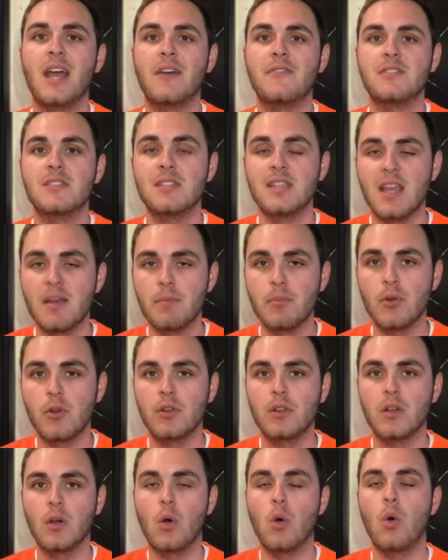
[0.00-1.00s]
F.
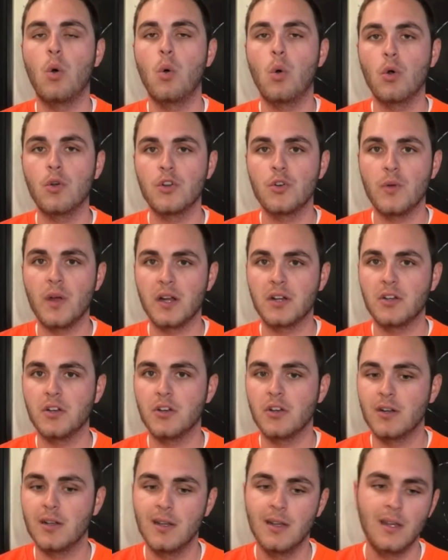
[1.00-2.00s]
Sandberg, the horror
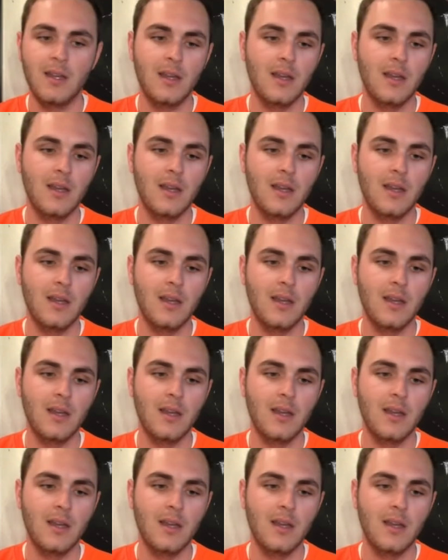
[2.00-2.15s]
director.